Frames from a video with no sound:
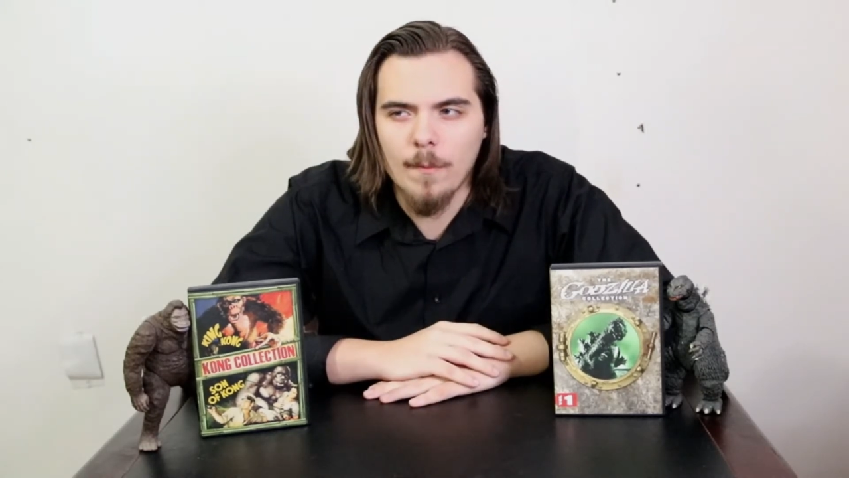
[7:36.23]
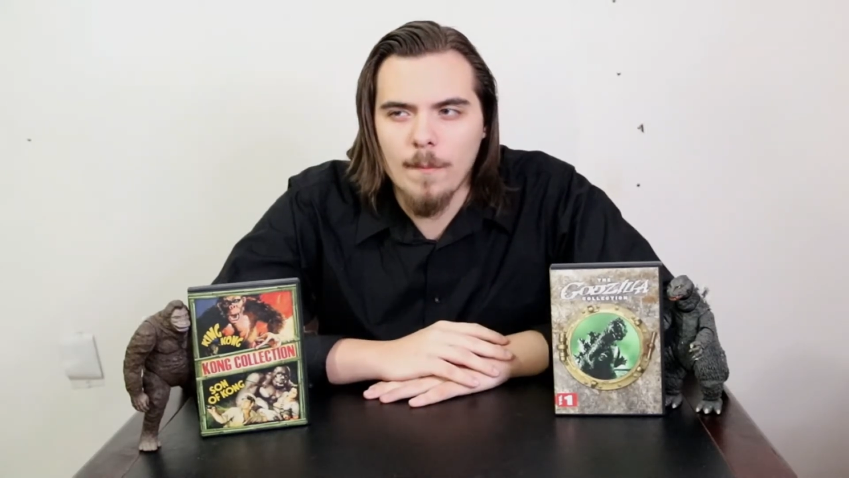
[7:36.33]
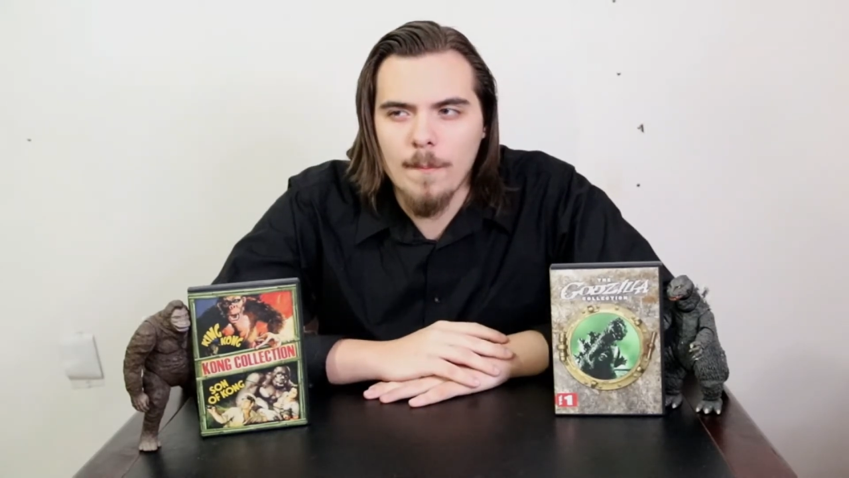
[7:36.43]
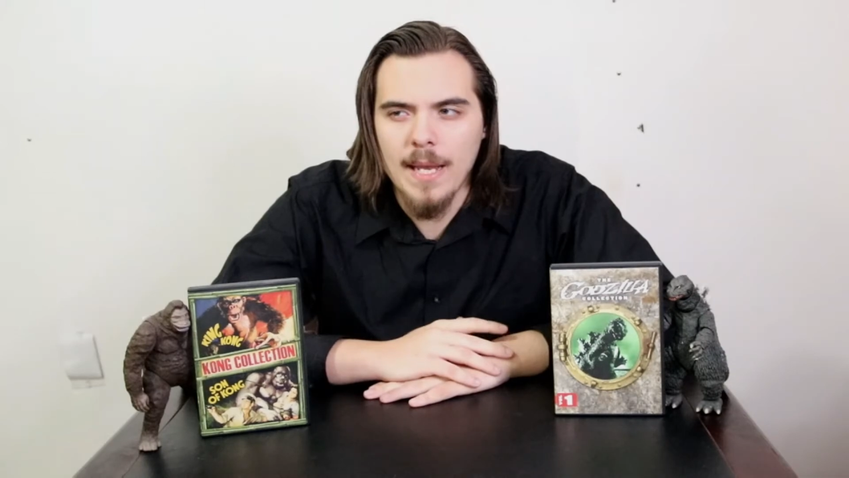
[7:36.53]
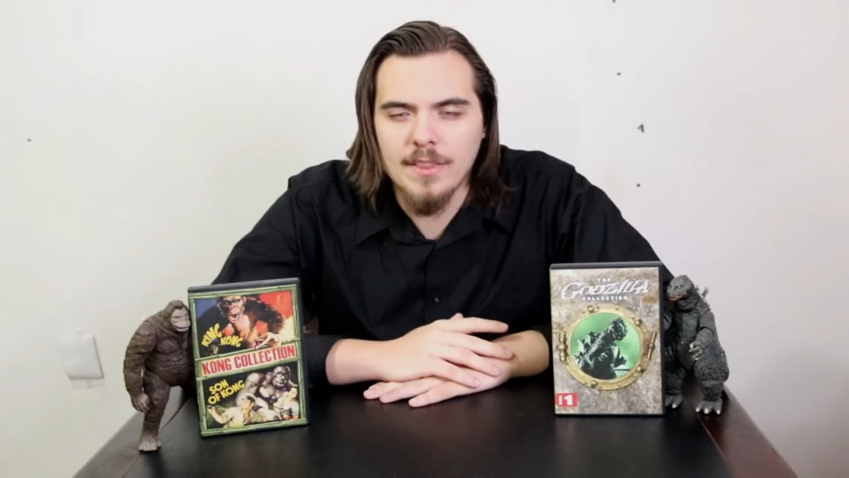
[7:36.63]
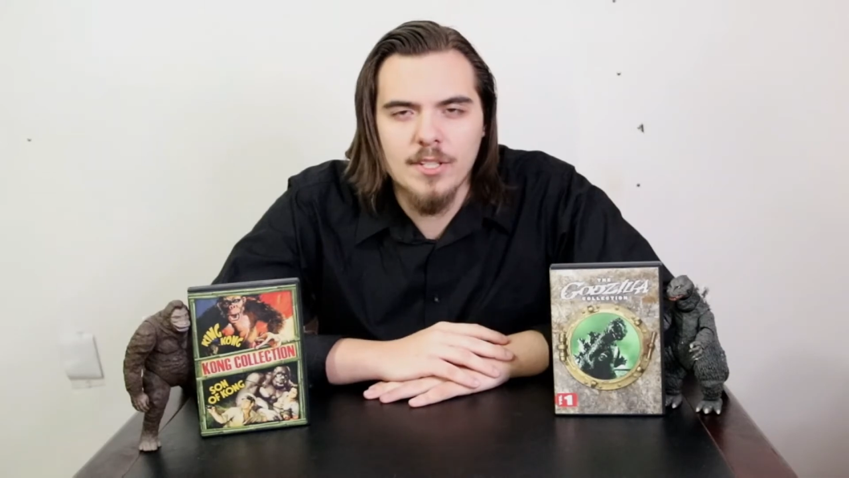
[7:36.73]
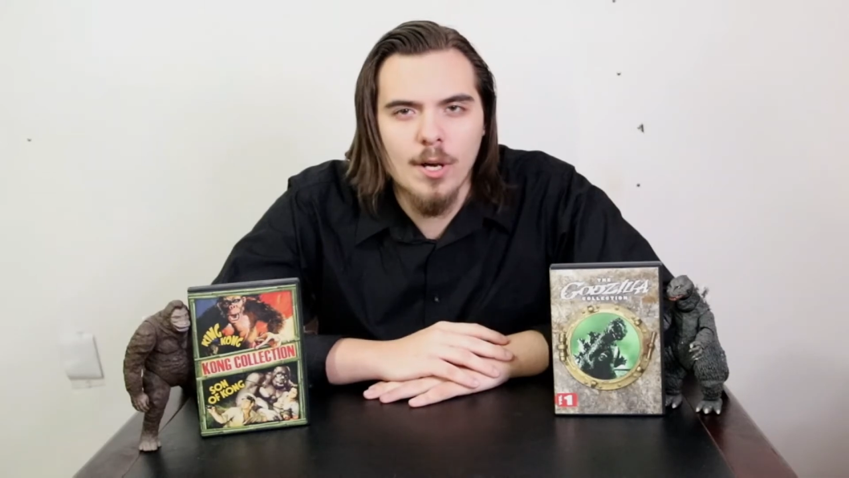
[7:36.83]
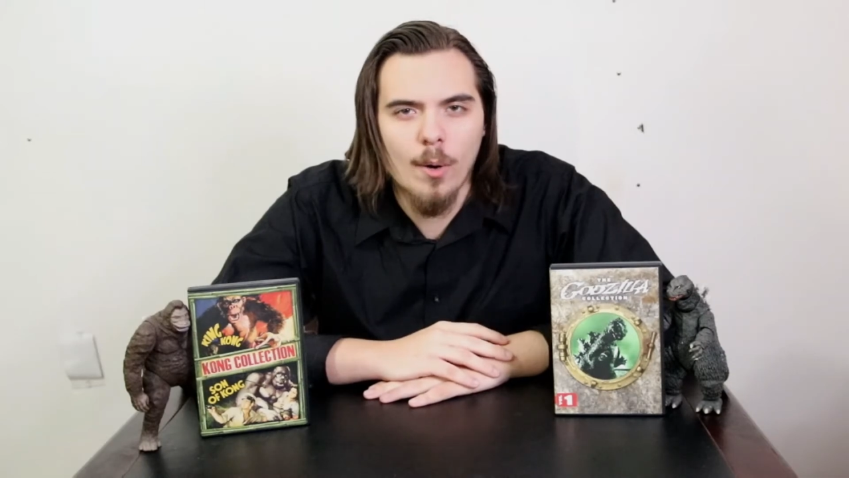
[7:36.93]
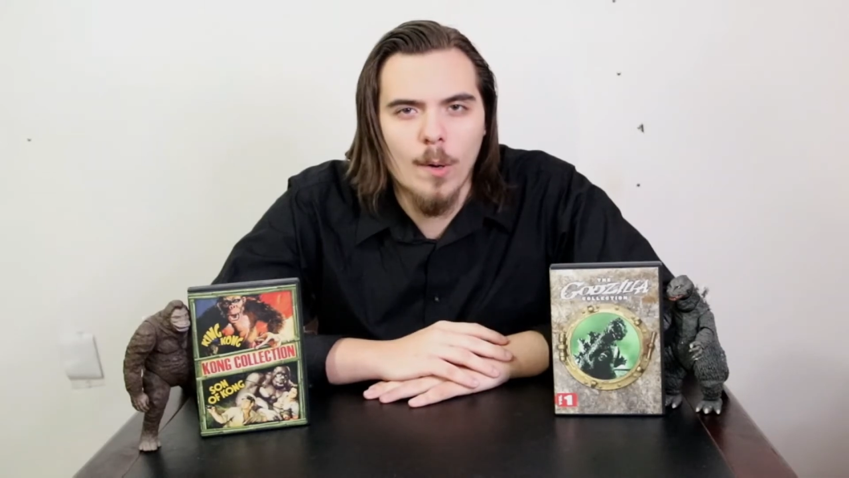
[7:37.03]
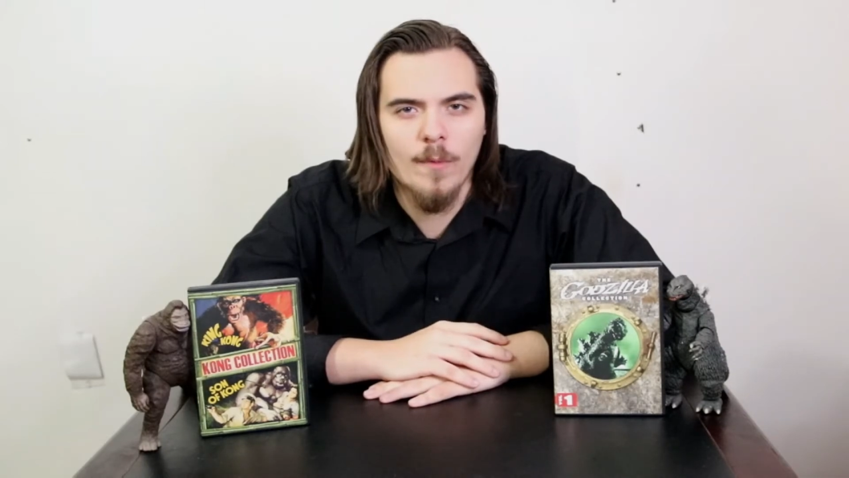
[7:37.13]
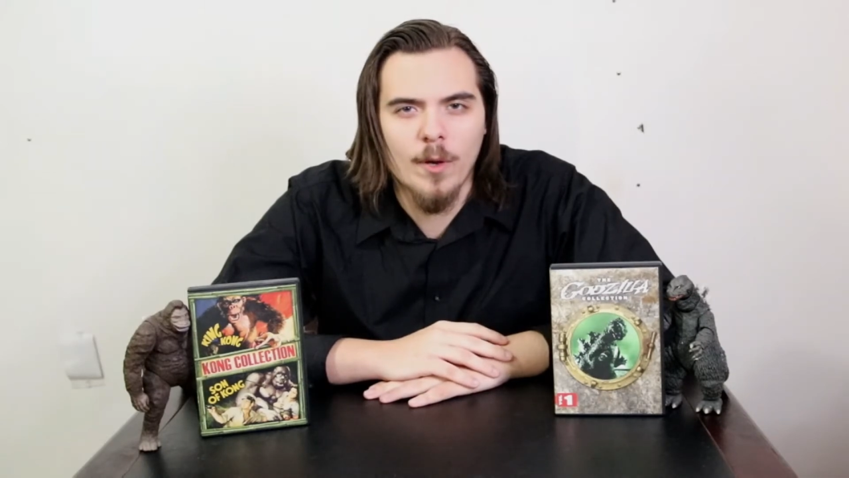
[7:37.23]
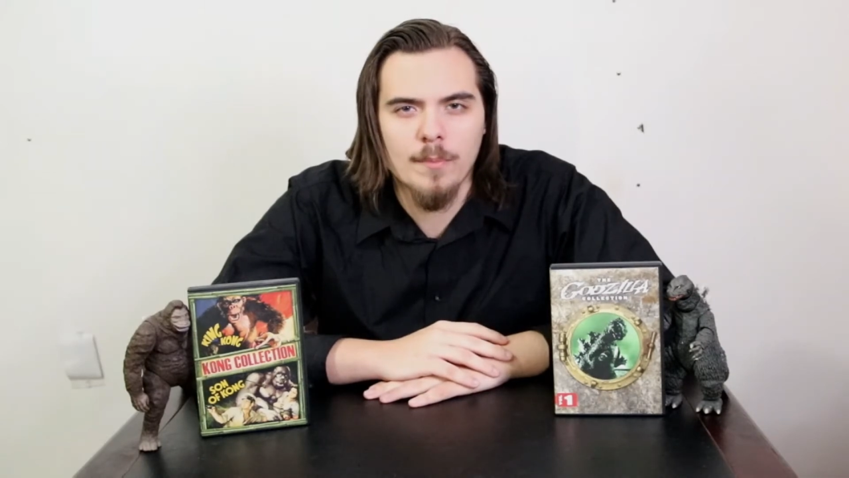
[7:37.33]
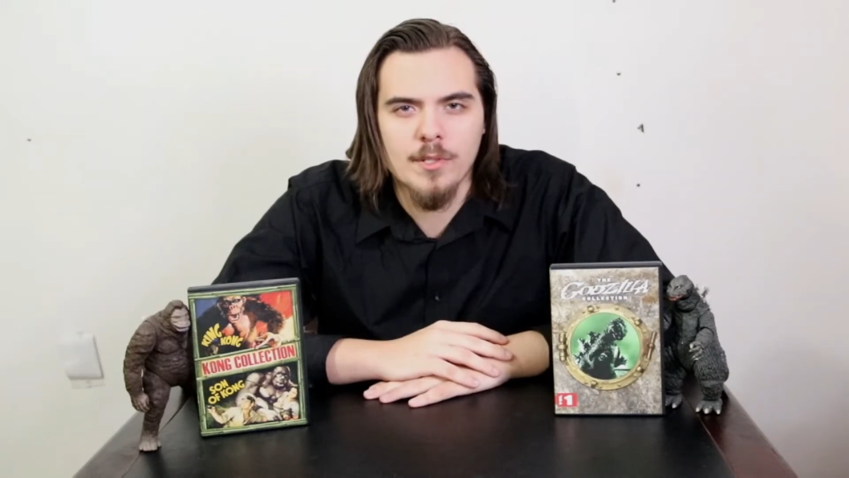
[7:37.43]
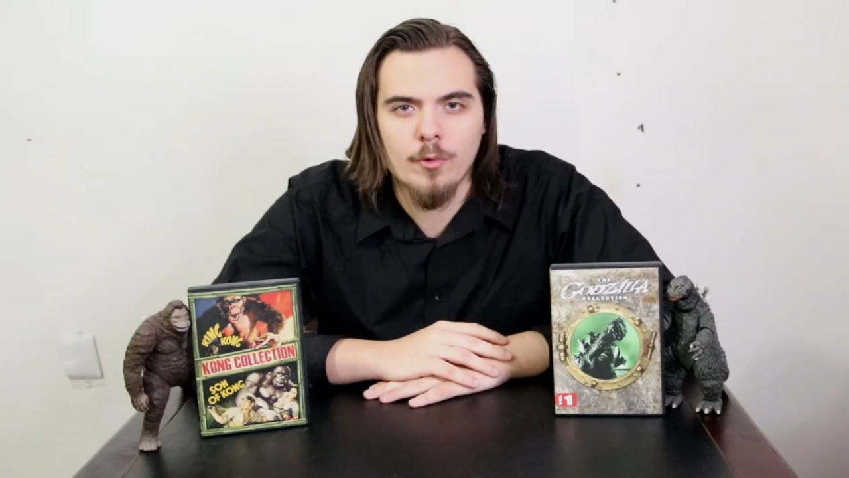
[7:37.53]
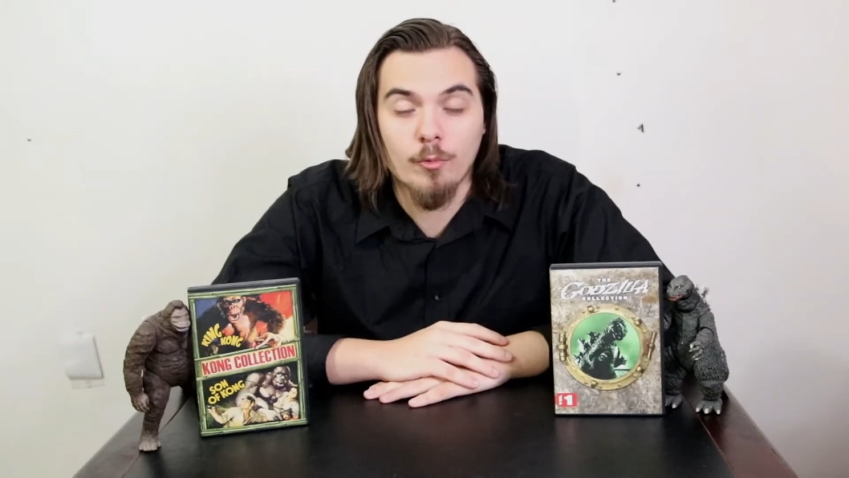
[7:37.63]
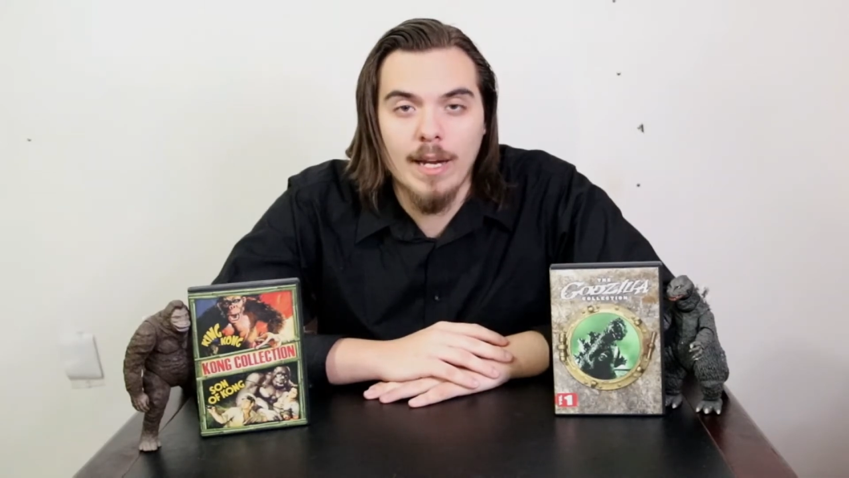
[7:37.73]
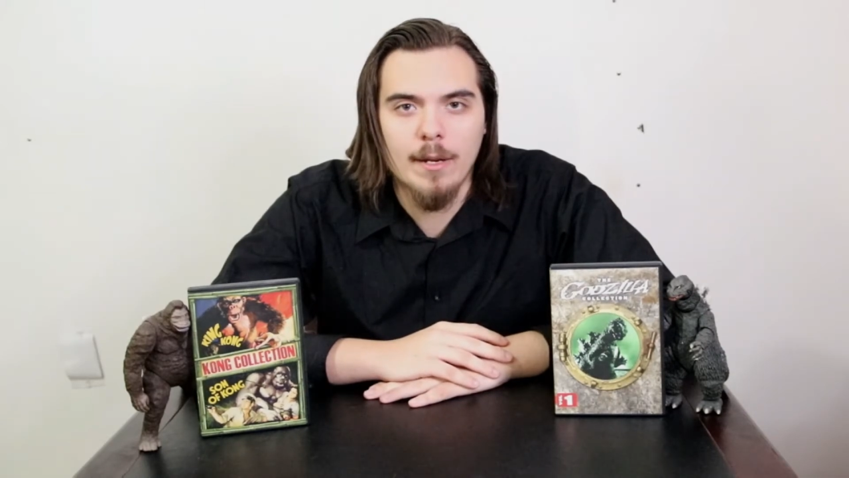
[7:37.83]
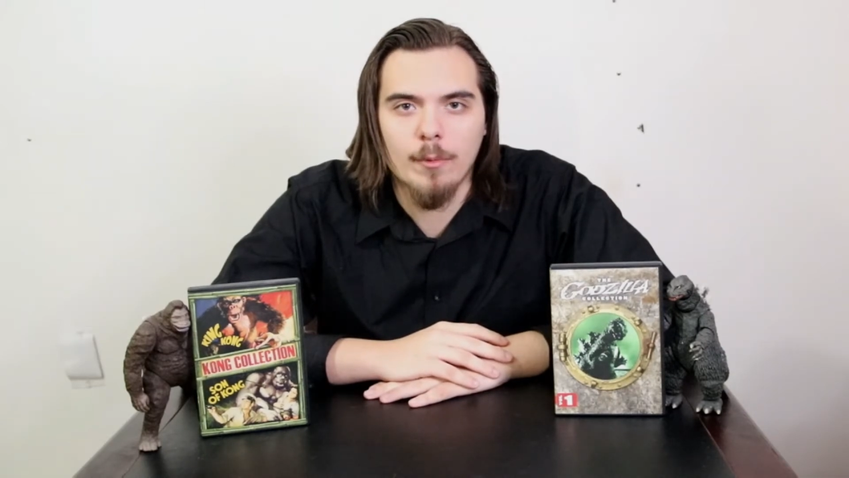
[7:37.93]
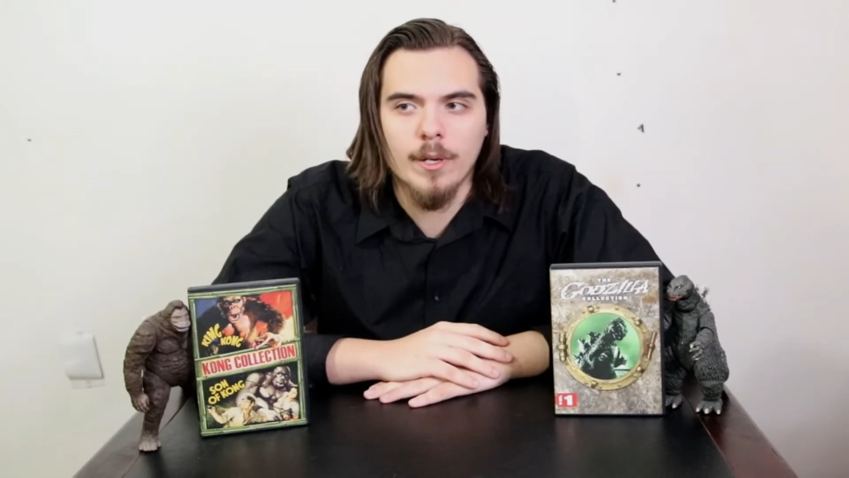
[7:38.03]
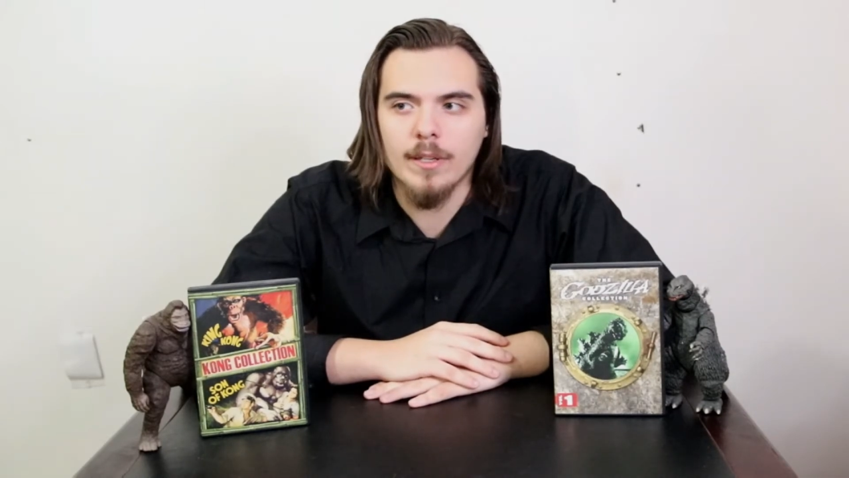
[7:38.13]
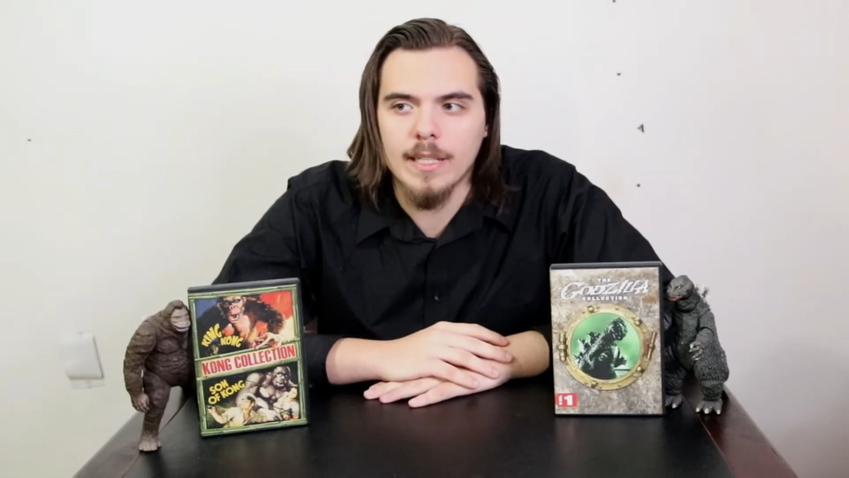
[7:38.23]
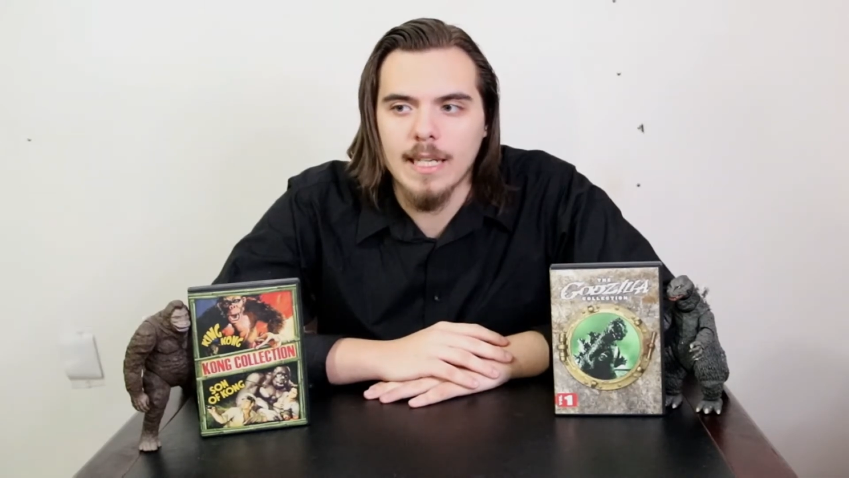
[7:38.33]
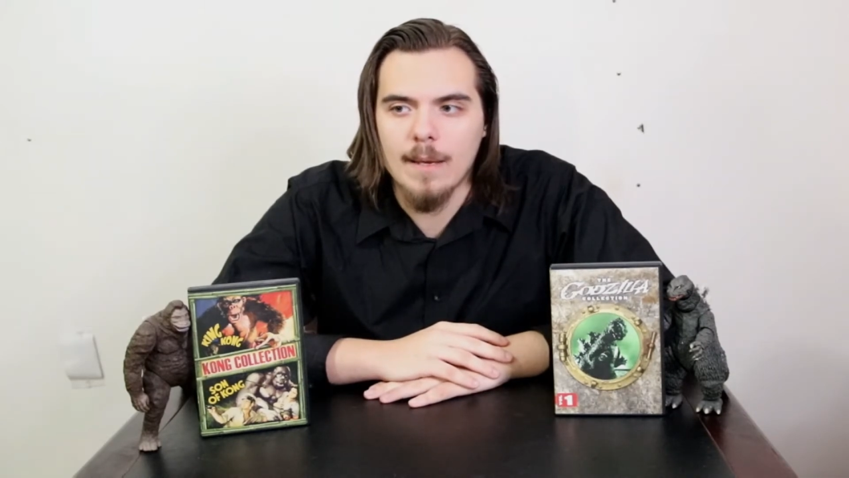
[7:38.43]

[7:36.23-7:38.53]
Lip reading: made the Toho films great, really.